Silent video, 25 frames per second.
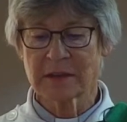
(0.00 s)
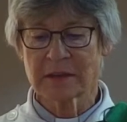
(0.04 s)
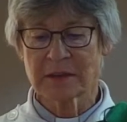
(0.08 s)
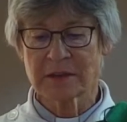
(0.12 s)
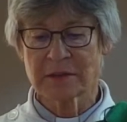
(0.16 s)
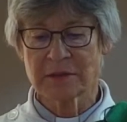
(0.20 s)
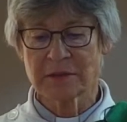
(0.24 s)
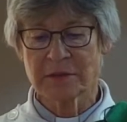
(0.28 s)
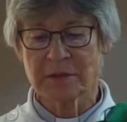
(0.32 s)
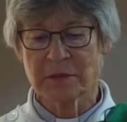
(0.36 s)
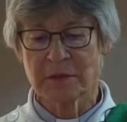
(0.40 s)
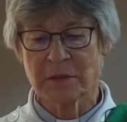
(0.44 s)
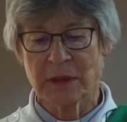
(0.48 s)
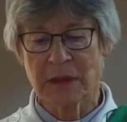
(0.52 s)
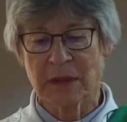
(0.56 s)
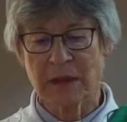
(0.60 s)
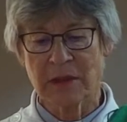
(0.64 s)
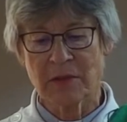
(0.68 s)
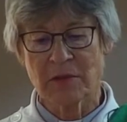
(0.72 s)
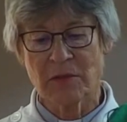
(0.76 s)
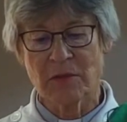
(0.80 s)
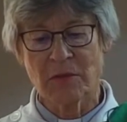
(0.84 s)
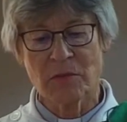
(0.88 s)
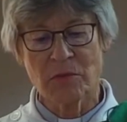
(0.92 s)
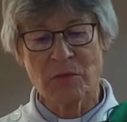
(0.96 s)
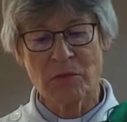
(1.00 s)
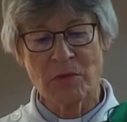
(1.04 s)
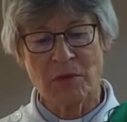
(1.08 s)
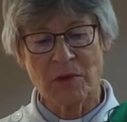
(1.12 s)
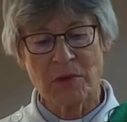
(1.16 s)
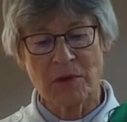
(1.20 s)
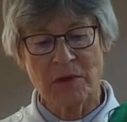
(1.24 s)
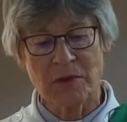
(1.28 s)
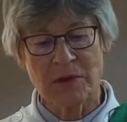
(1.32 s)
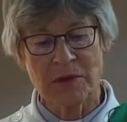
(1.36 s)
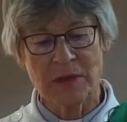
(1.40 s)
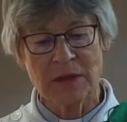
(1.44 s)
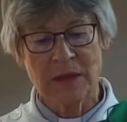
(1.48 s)
earthquake, or
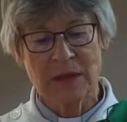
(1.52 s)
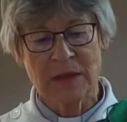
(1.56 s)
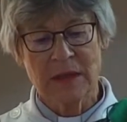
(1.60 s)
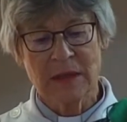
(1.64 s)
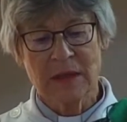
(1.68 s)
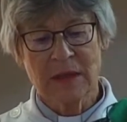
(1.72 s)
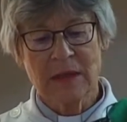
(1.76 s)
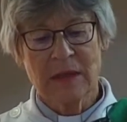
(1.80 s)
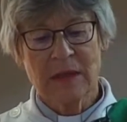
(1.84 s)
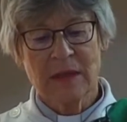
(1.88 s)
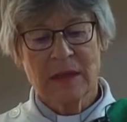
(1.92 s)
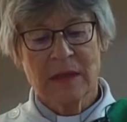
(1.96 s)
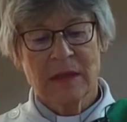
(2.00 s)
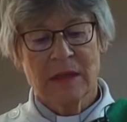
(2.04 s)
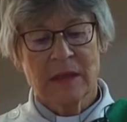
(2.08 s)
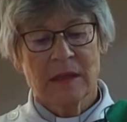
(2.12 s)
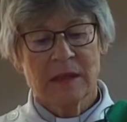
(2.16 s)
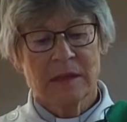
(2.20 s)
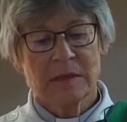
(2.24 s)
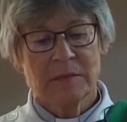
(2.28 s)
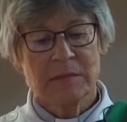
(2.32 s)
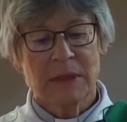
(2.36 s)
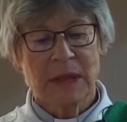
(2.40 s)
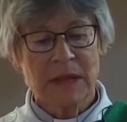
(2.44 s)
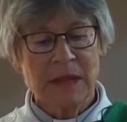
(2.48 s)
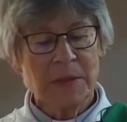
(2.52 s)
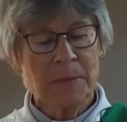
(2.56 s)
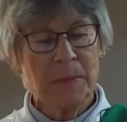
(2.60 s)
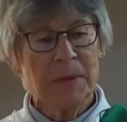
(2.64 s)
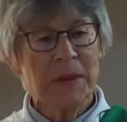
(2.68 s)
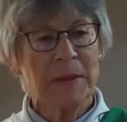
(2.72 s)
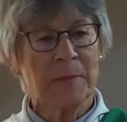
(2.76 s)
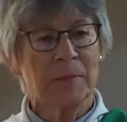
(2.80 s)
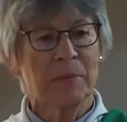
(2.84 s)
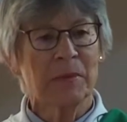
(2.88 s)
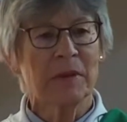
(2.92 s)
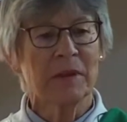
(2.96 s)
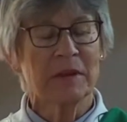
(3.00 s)
war, many
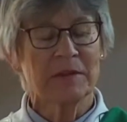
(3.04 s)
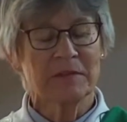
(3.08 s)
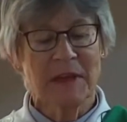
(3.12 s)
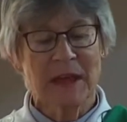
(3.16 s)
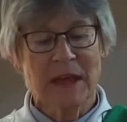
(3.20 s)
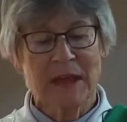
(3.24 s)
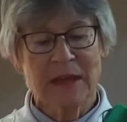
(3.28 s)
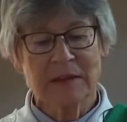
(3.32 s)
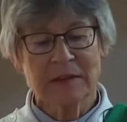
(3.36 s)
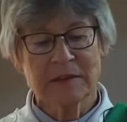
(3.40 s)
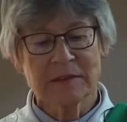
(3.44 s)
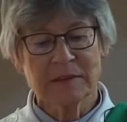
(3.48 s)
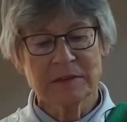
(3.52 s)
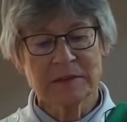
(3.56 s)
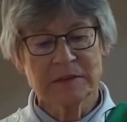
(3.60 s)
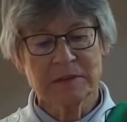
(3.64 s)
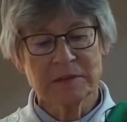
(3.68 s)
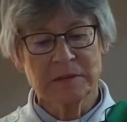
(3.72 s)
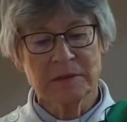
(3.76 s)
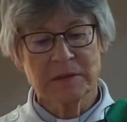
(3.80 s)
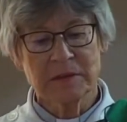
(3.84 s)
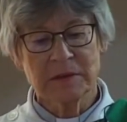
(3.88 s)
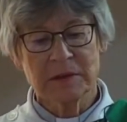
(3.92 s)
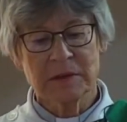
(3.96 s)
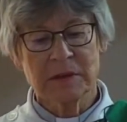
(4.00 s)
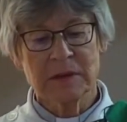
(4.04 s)
people have had to